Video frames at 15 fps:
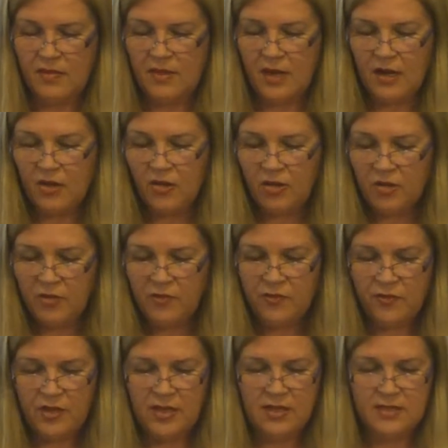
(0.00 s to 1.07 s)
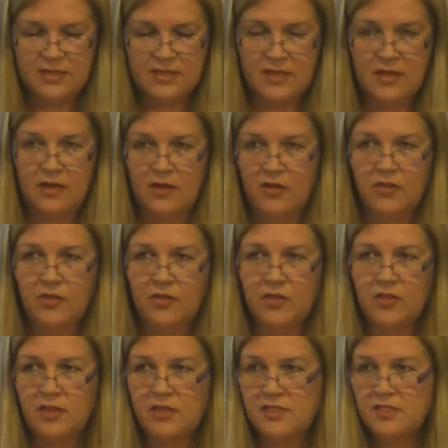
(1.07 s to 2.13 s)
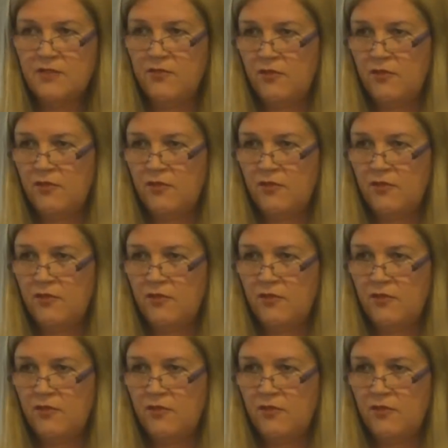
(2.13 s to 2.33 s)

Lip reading: There are a lot of feelings, there are a lot of things